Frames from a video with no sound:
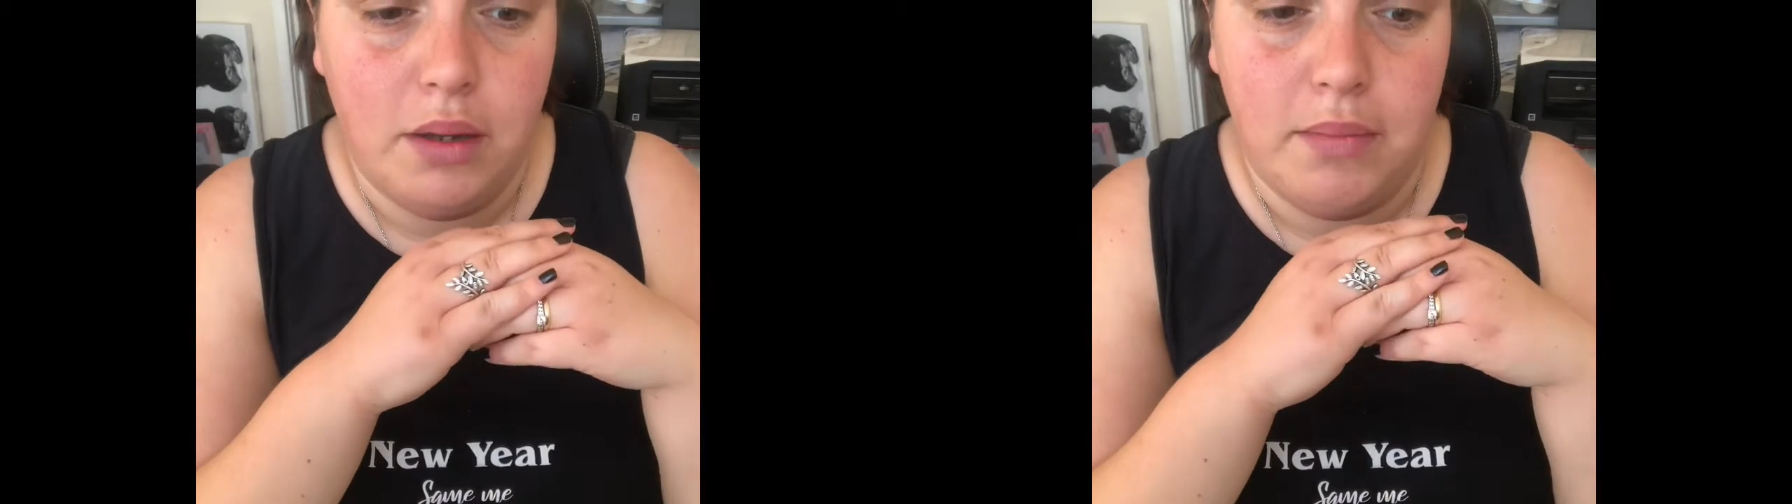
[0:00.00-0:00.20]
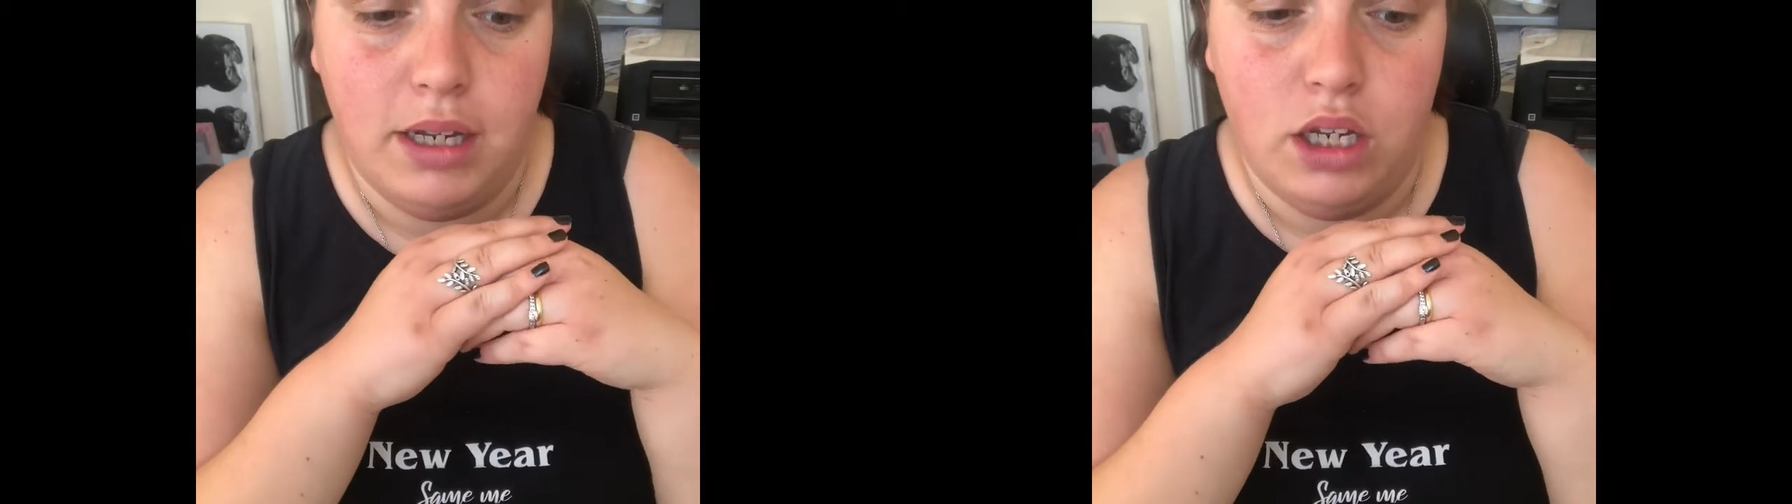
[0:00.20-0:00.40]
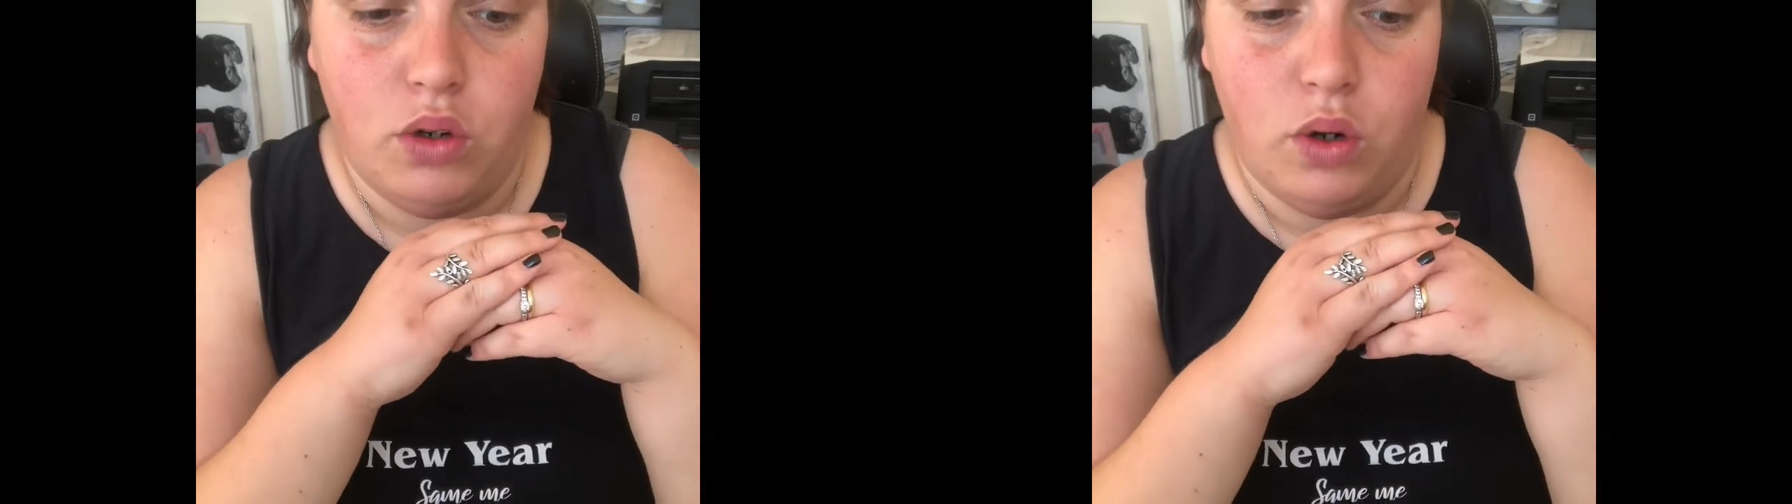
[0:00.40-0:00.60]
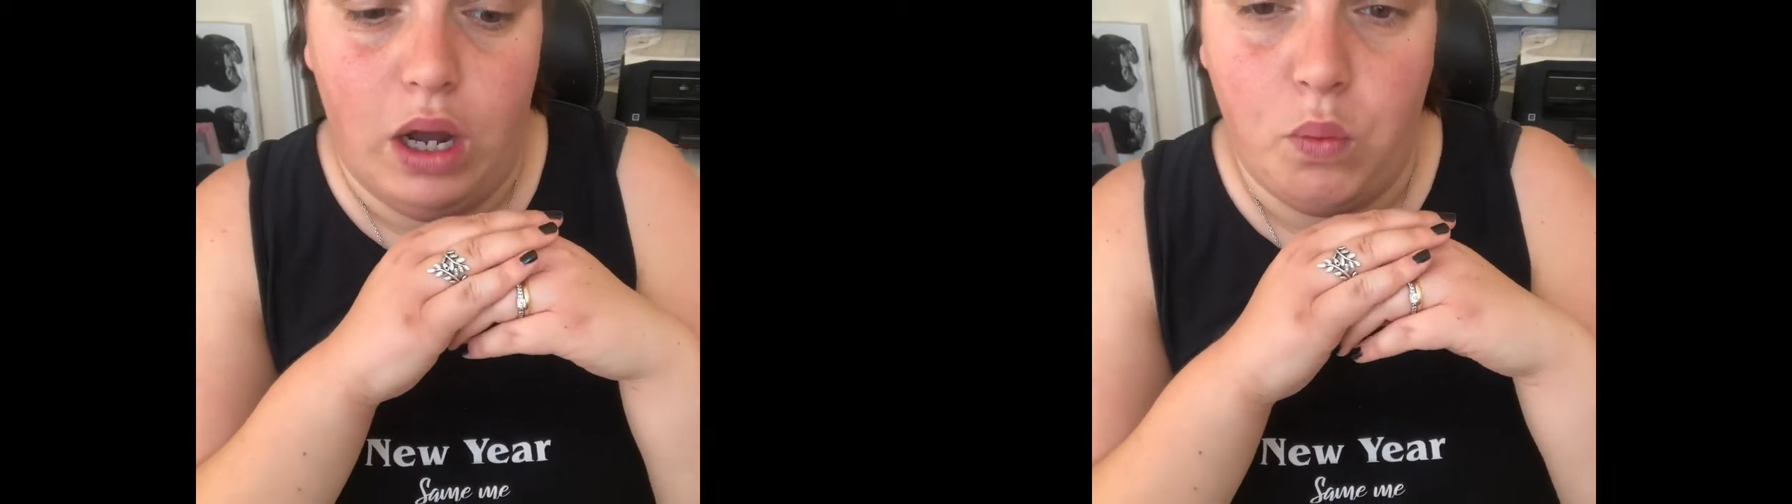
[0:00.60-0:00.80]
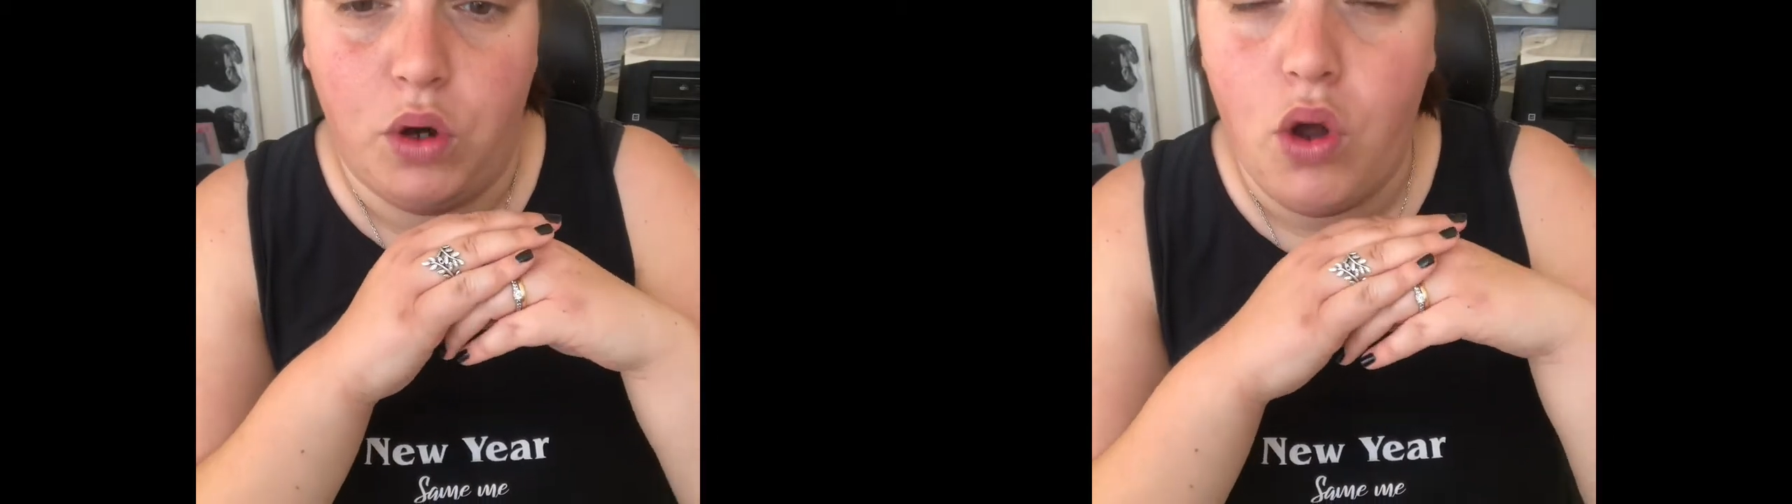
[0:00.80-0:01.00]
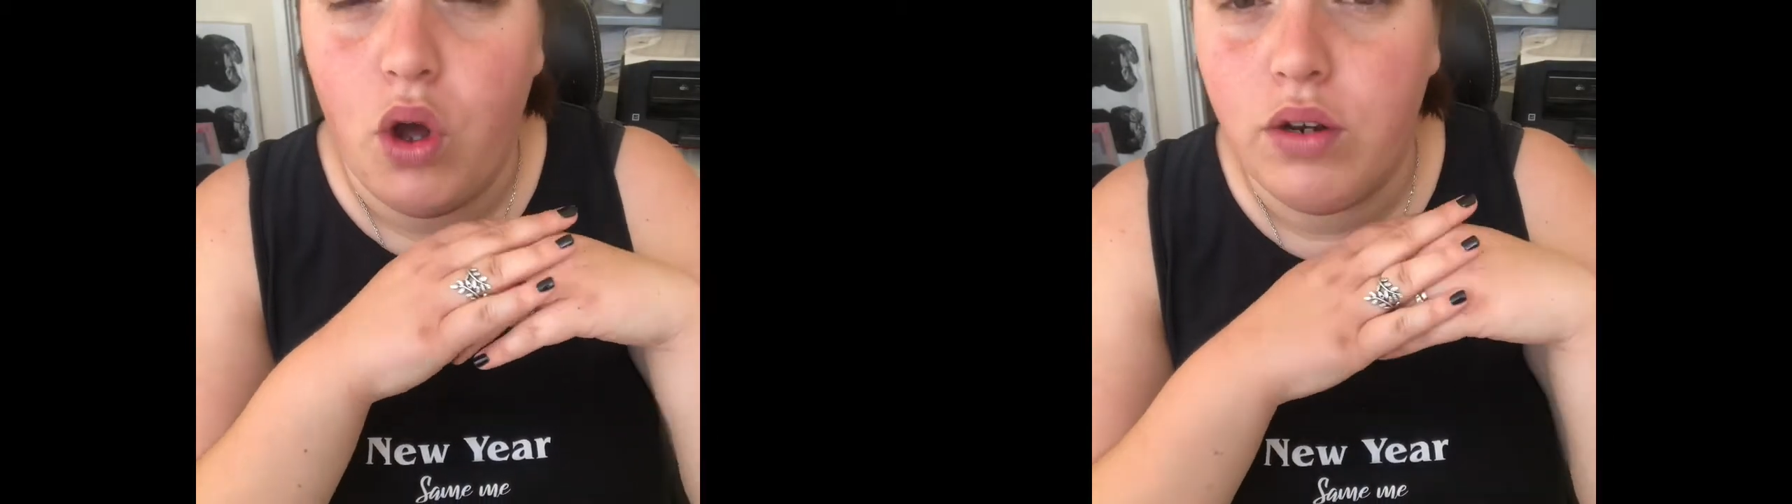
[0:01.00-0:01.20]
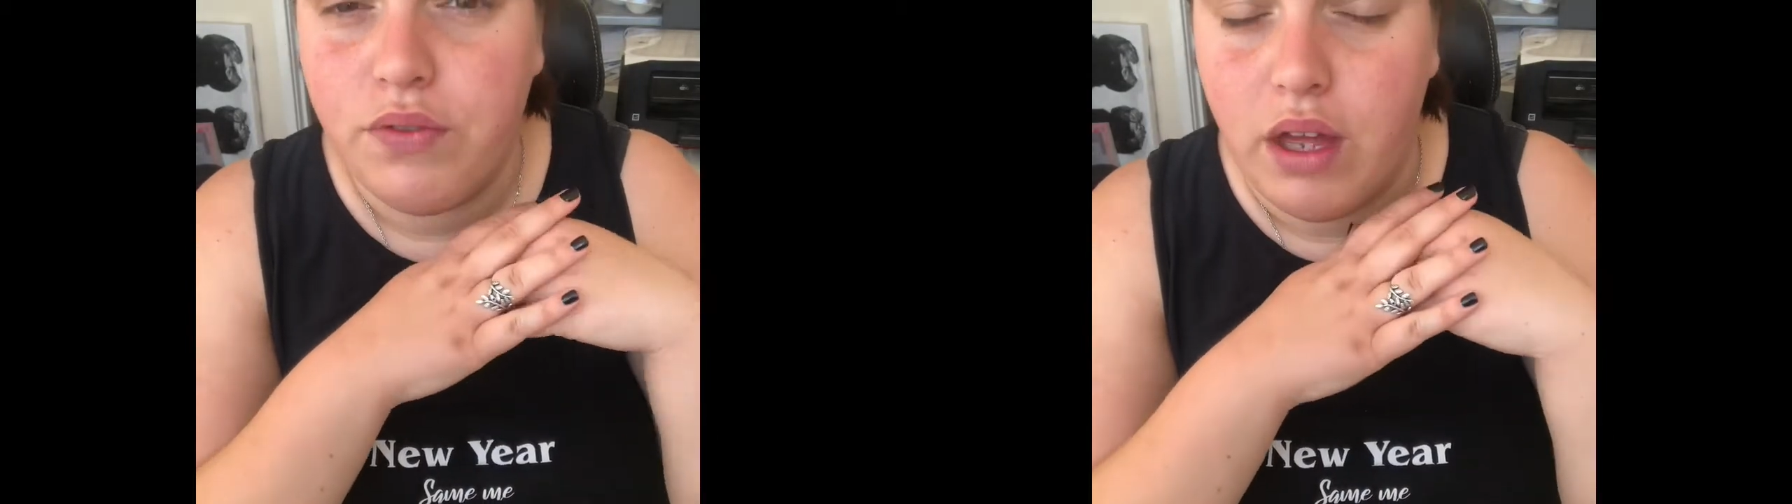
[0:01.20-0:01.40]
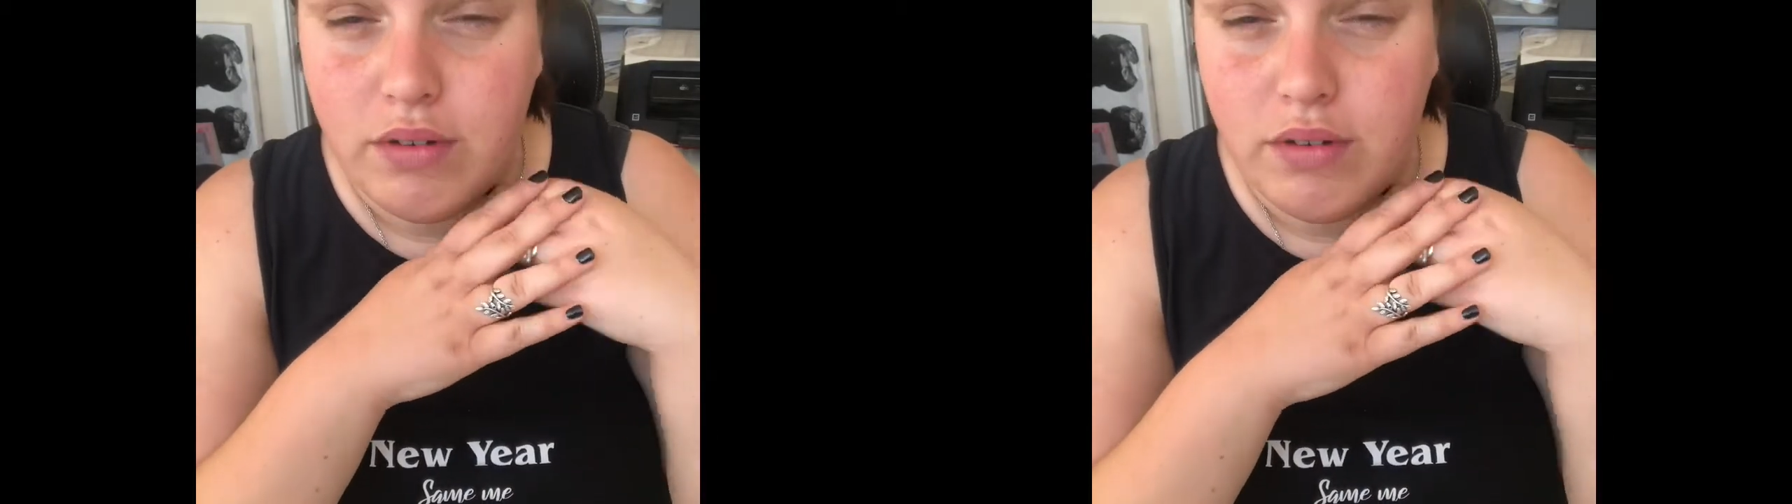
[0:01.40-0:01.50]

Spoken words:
You know, I want all of their